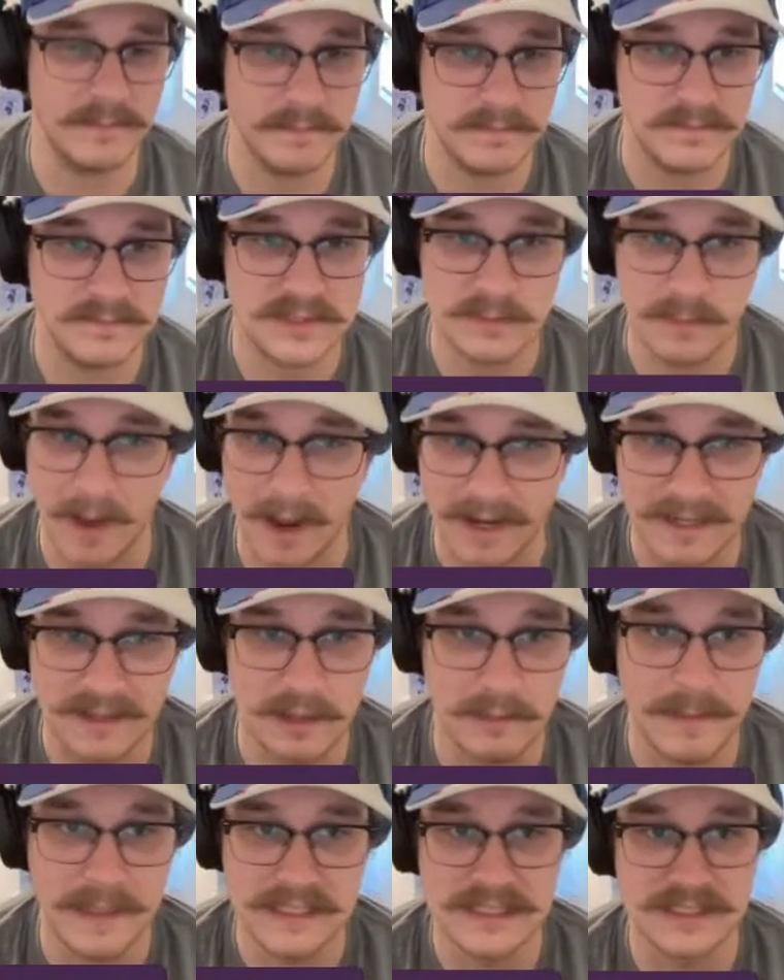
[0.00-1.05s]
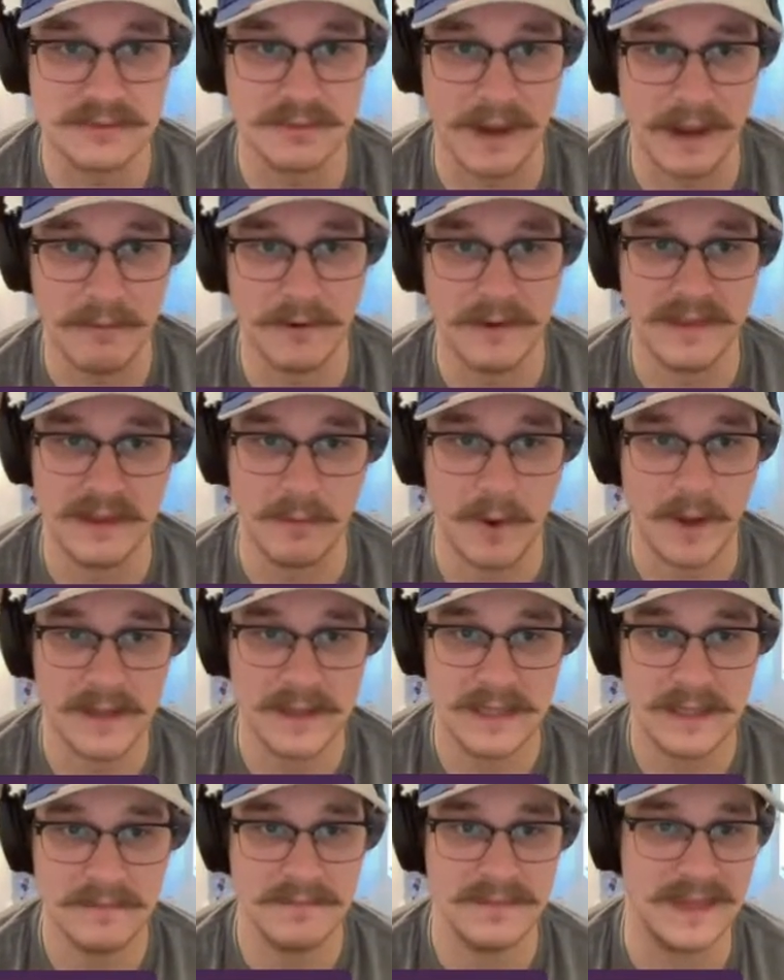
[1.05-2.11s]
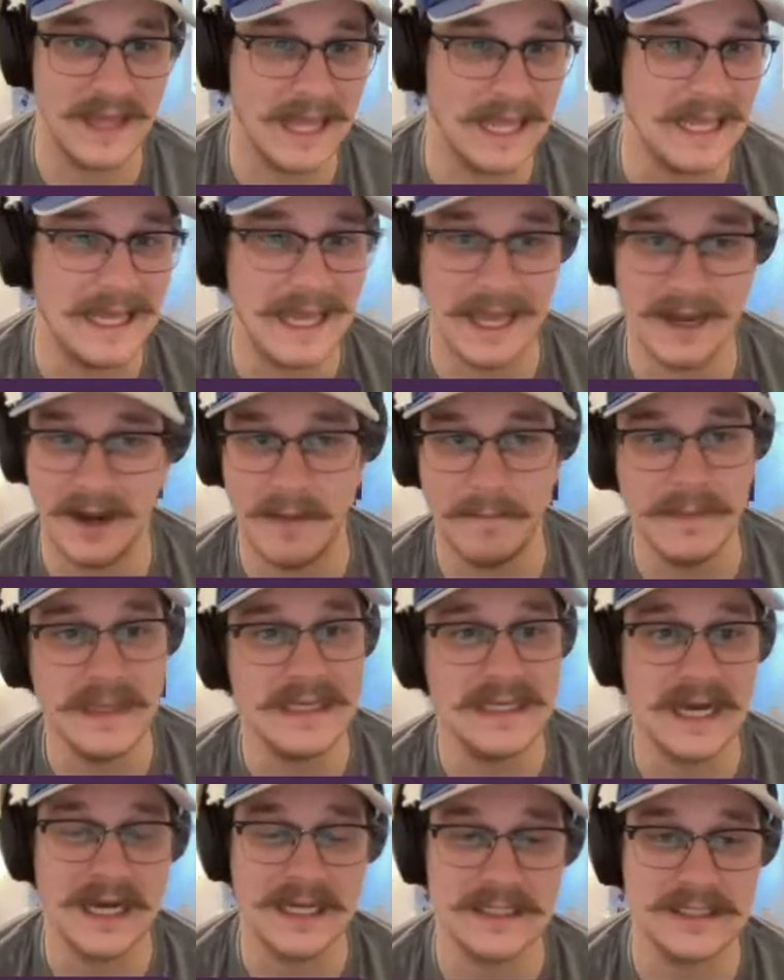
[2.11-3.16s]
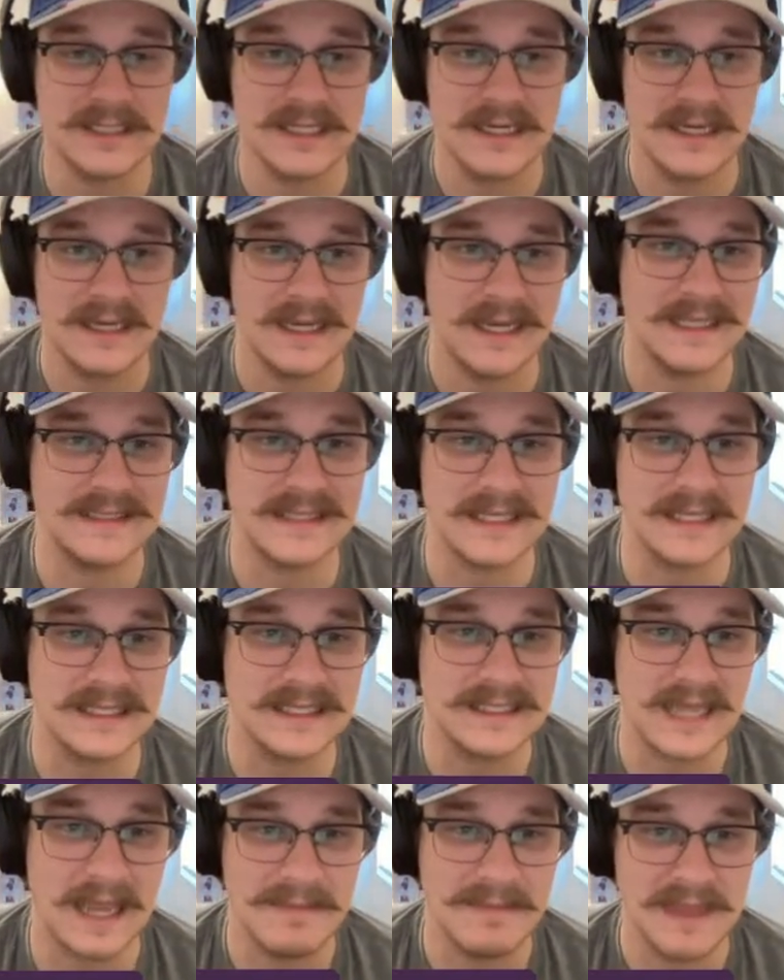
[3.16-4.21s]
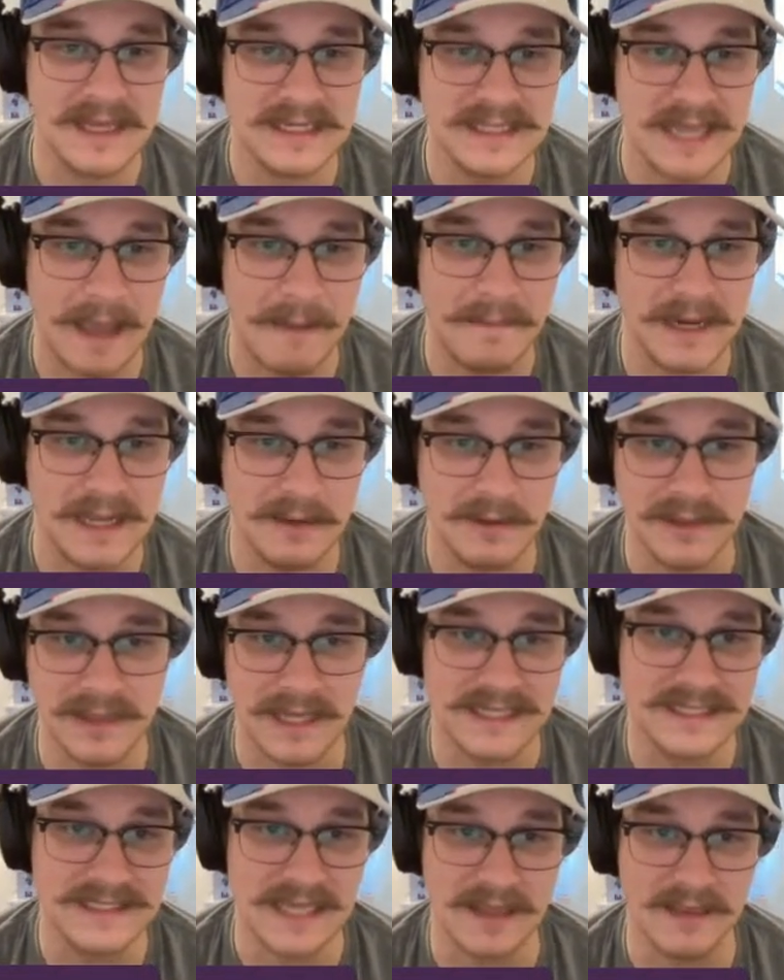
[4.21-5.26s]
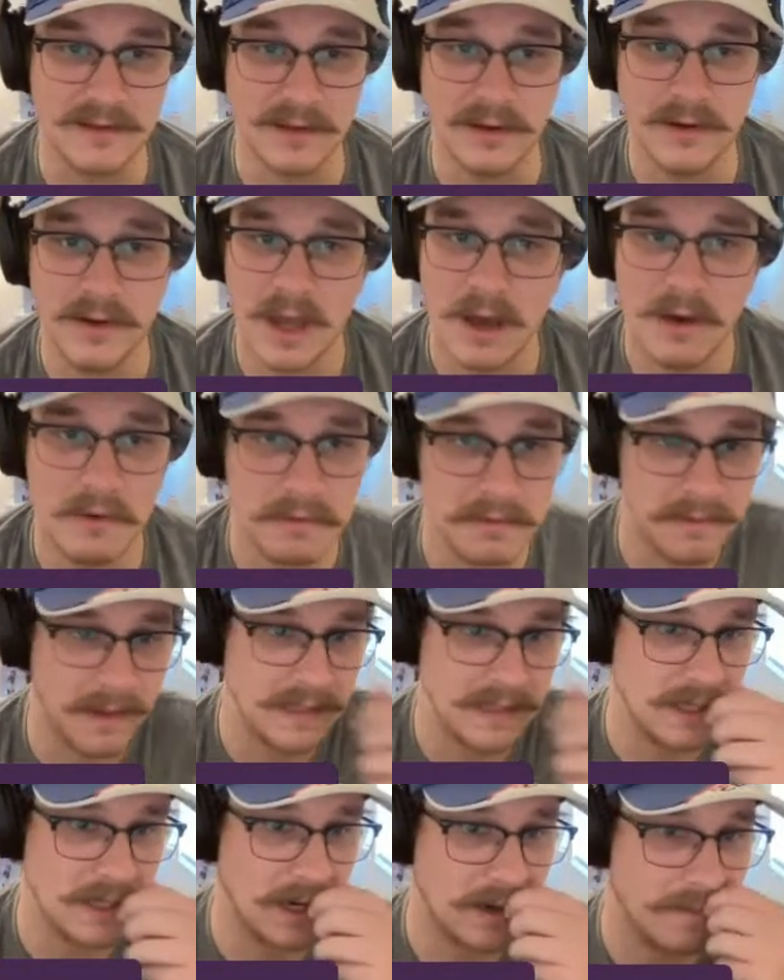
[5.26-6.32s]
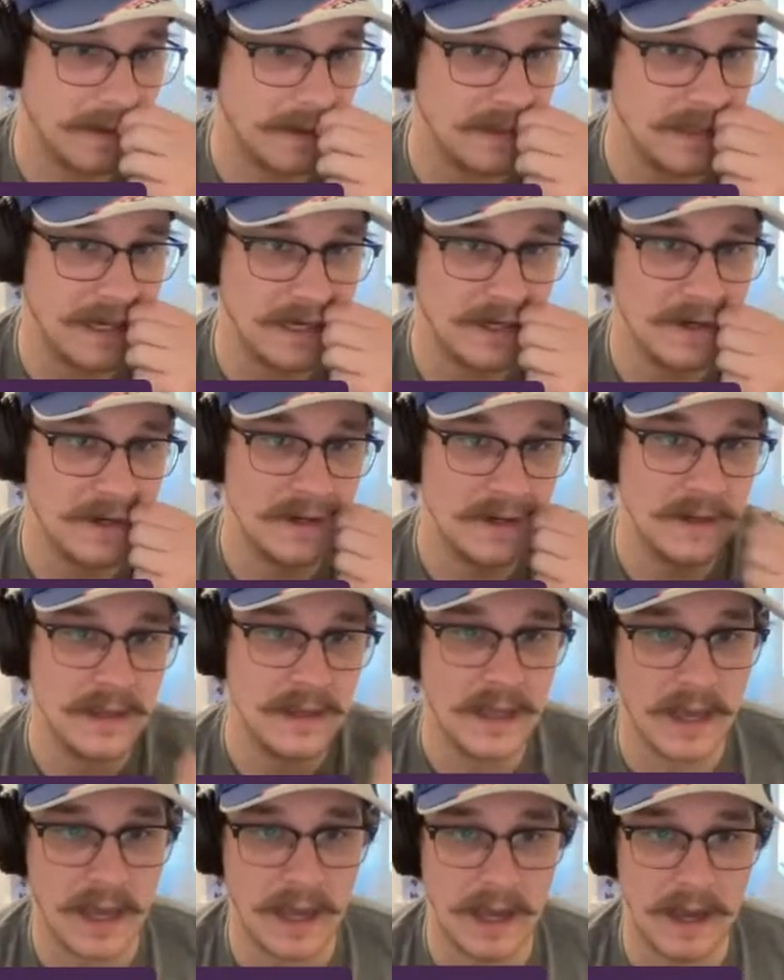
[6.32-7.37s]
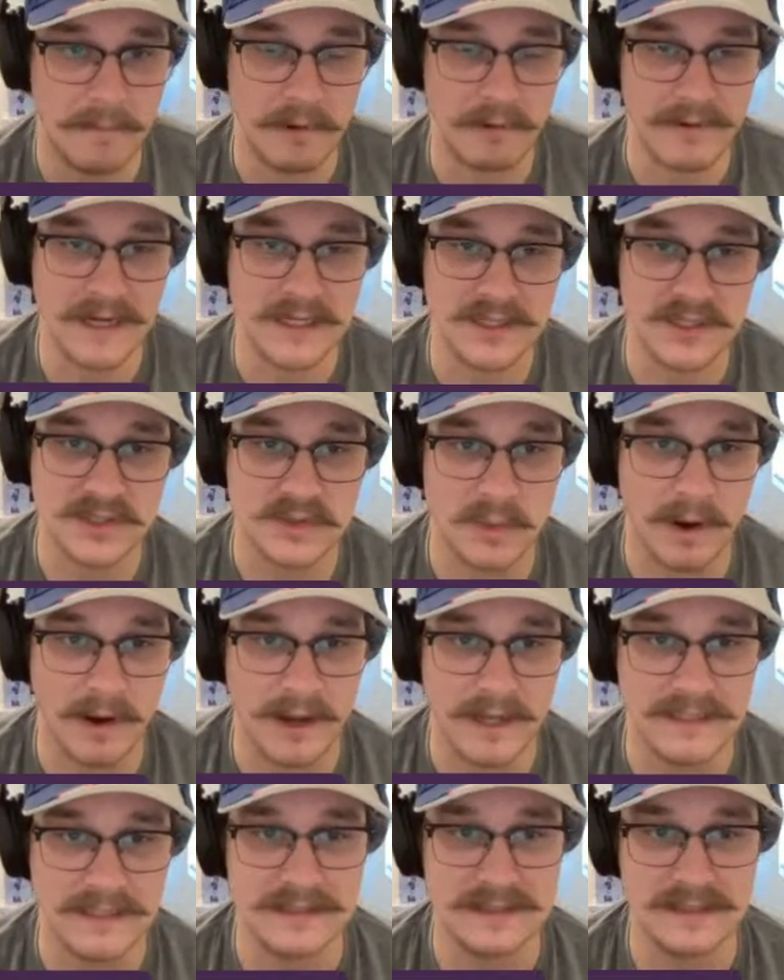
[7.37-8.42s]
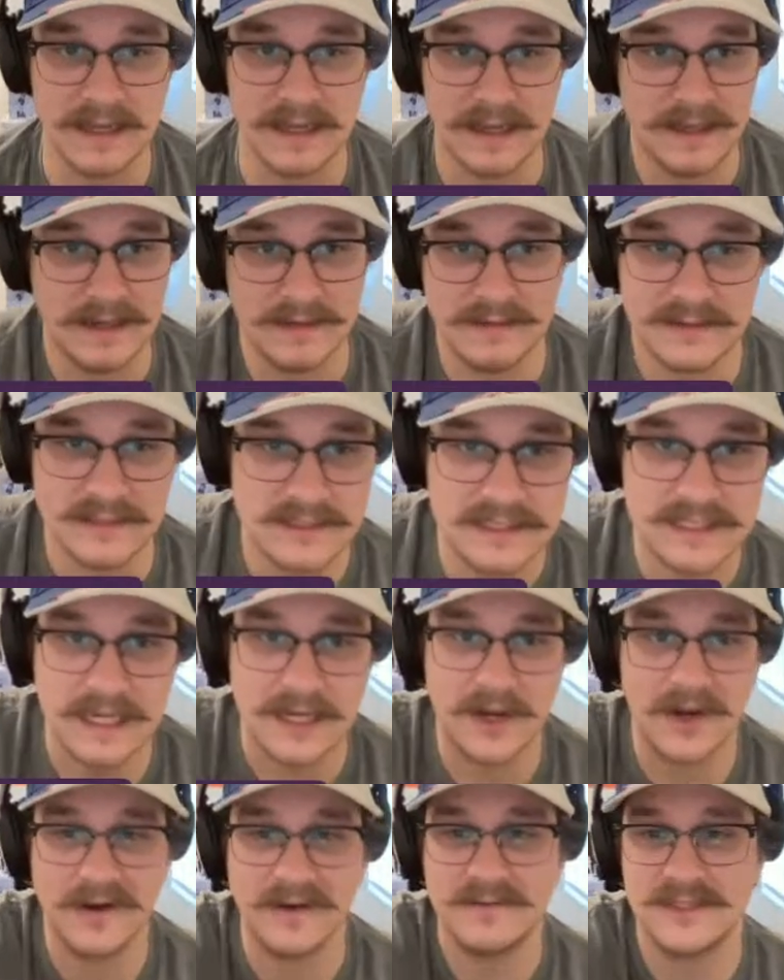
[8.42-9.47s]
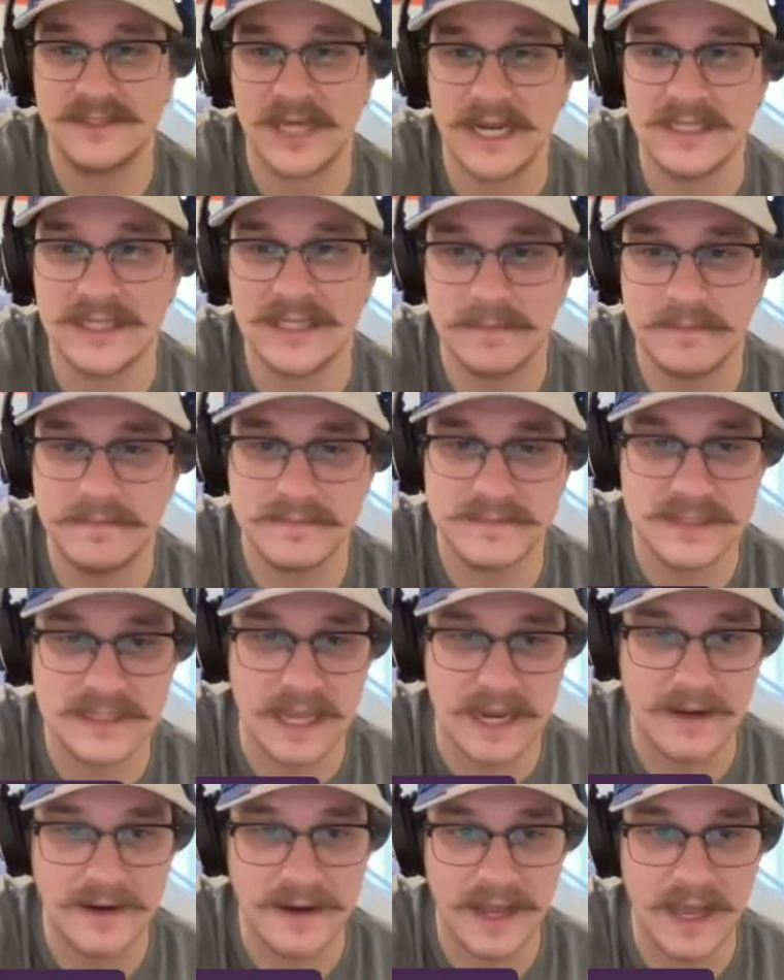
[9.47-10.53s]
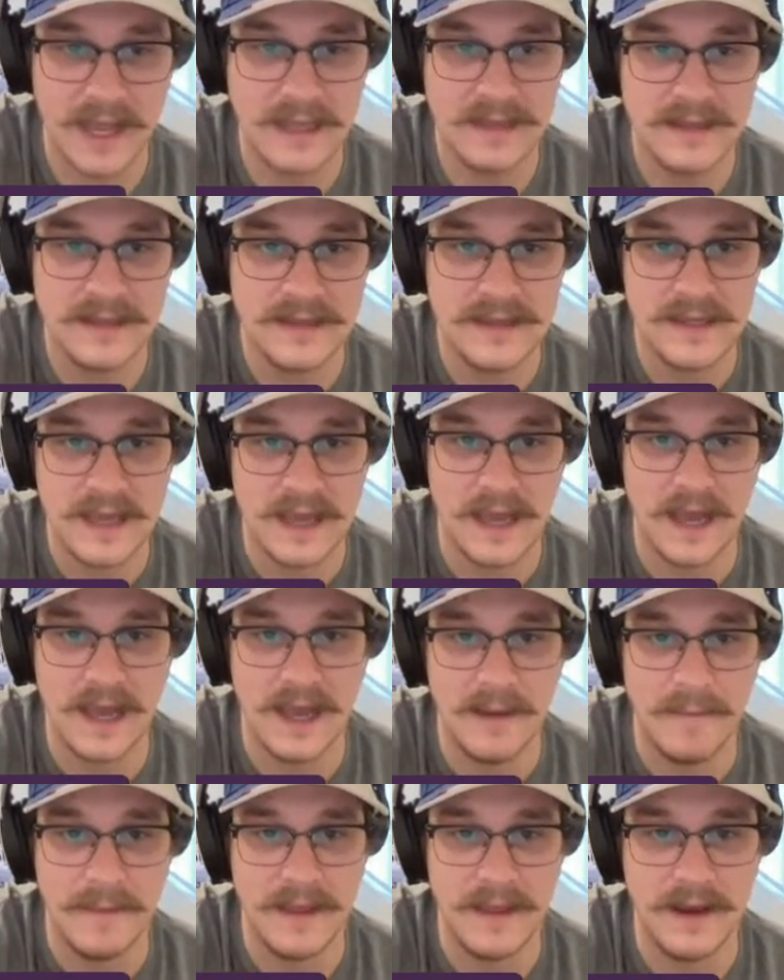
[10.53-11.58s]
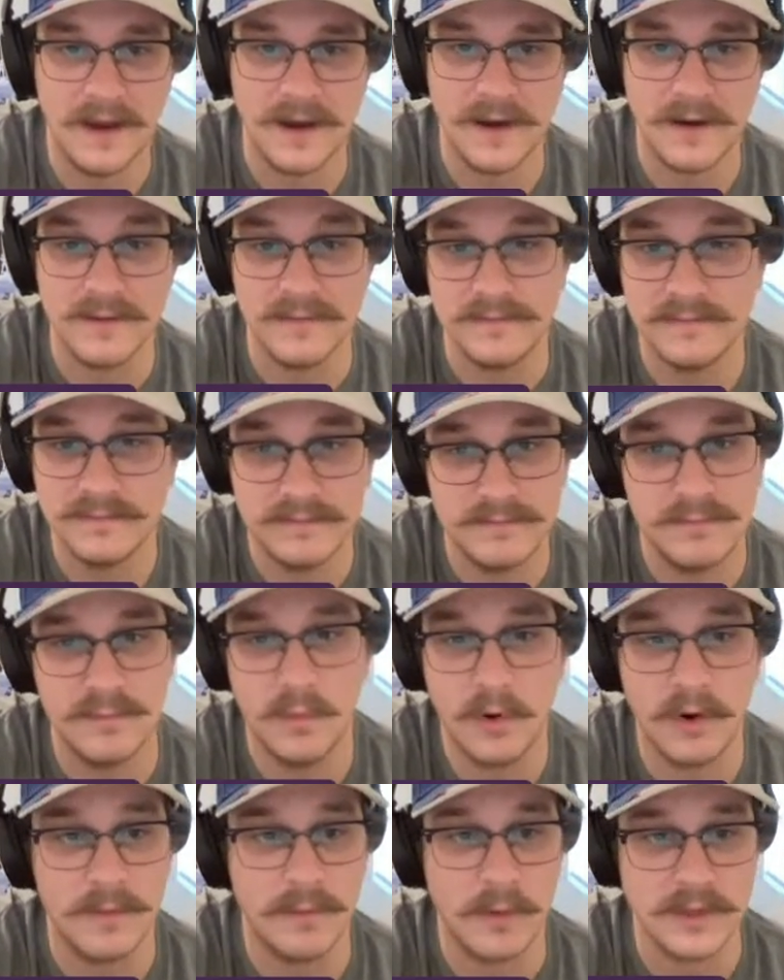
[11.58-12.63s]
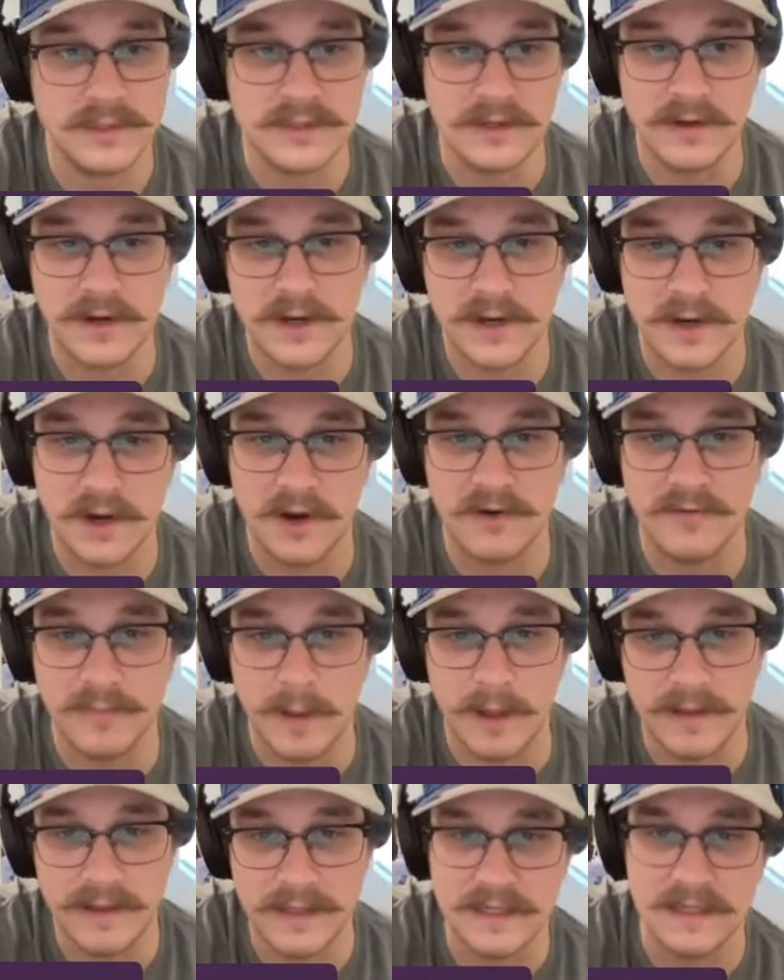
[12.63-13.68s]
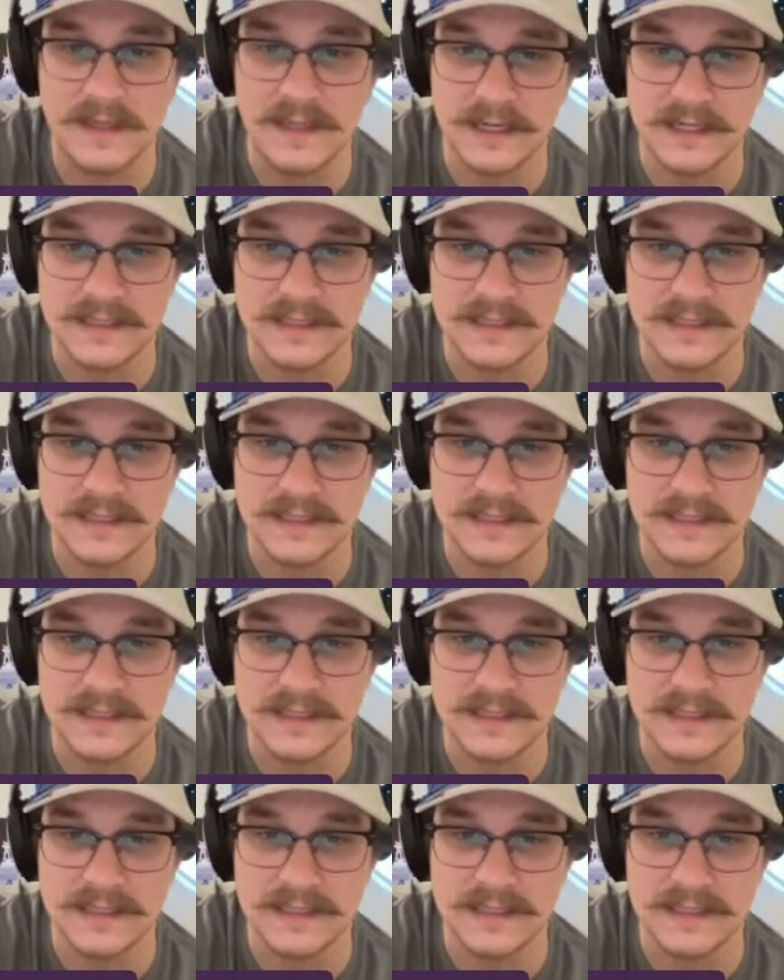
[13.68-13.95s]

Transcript: spotting their pitches right where they want them, they cannot be touched. It's the same things happening with like Seth Lugo, who we might talk about later, but Ranger Suarez, sinker, changeup, slider guy, or more so curveball than a